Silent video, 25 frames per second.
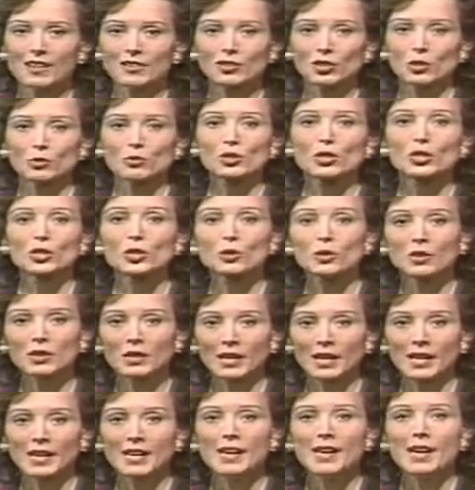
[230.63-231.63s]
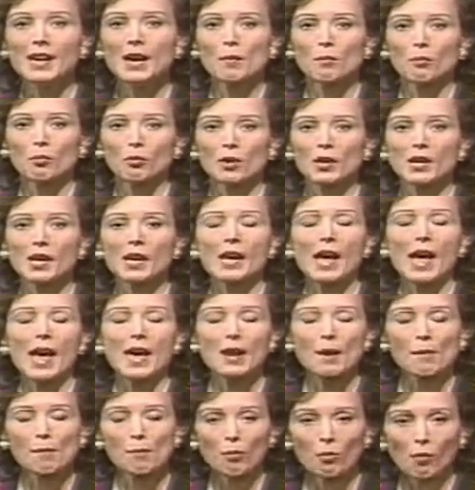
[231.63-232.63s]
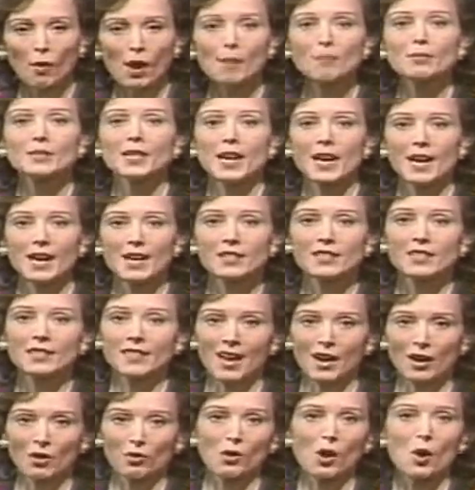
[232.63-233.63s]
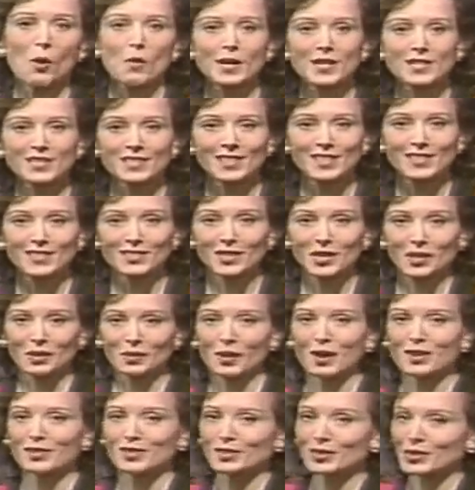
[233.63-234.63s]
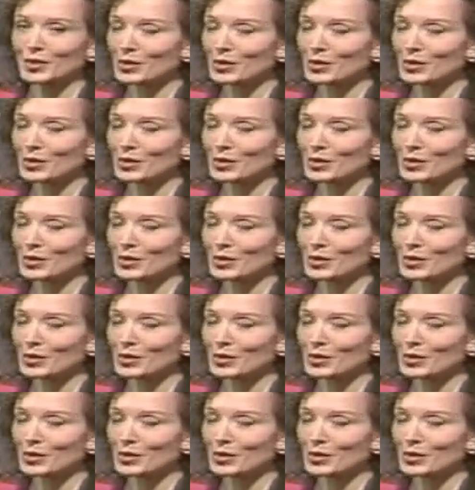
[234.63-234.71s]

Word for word: So certainly bringing an abrupt end to that growing season across the